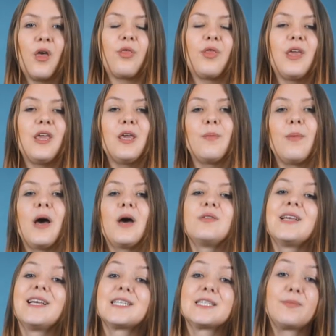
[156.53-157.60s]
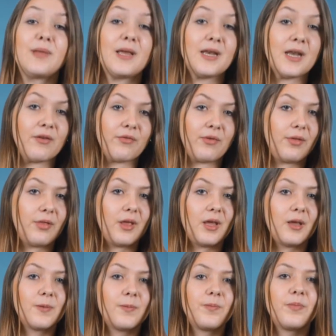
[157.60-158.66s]
Think about Explain
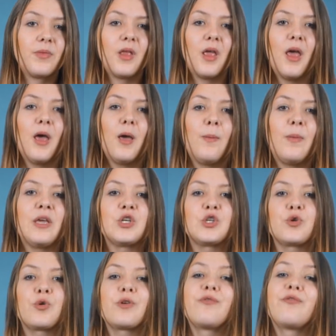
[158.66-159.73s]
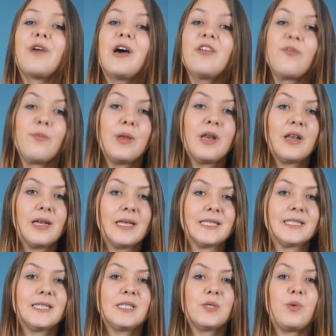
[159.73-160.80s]
Everything. Make short 5-minute
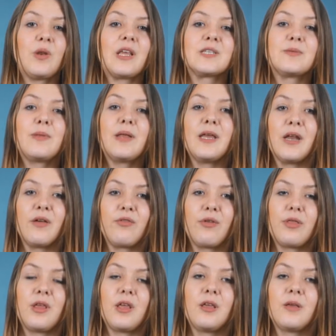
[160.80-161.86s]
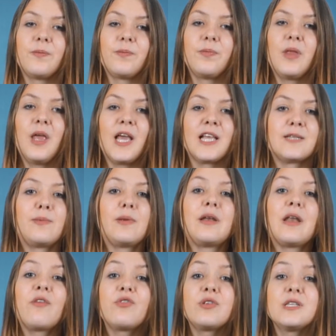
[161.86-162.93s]
lessons with Explain Everything. Explain
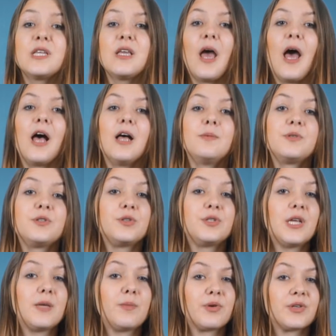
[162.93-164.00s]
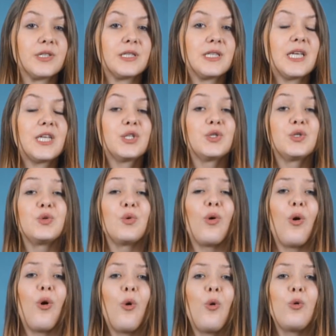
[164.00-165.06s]
Everything helps to take presentations to a
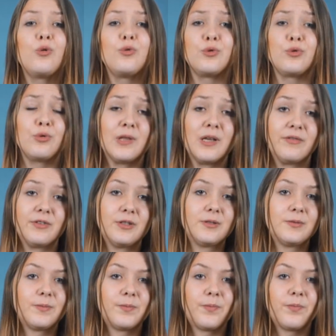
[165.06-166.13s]
whole new level.